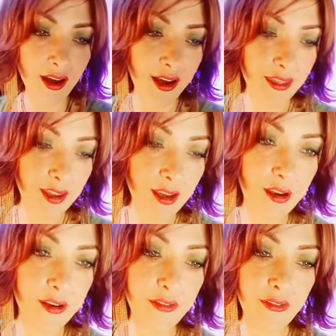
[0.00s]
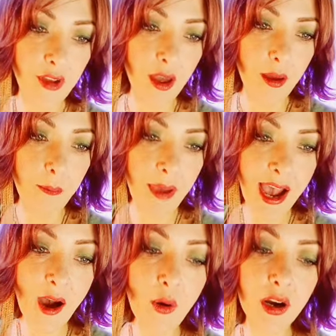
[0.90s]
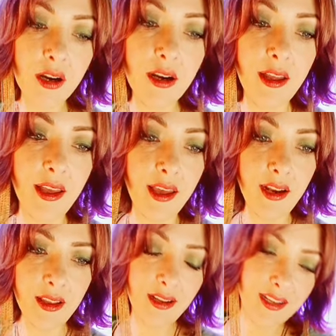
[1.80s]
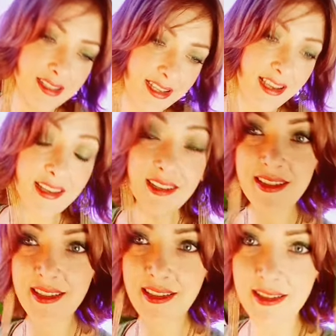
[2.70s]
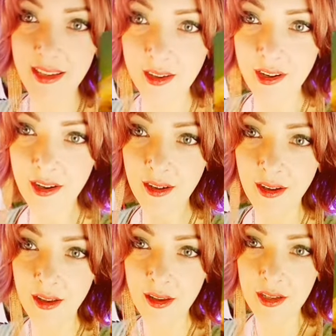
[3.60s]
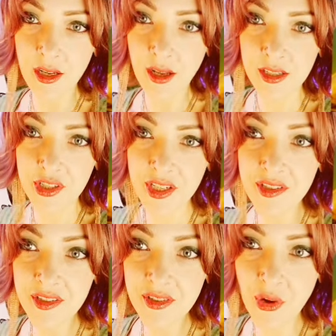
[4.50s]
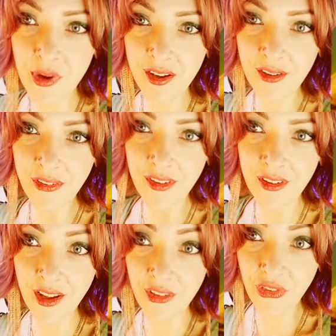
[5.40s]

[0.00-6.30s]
I think of power, and I see innocence here. She's so innocent and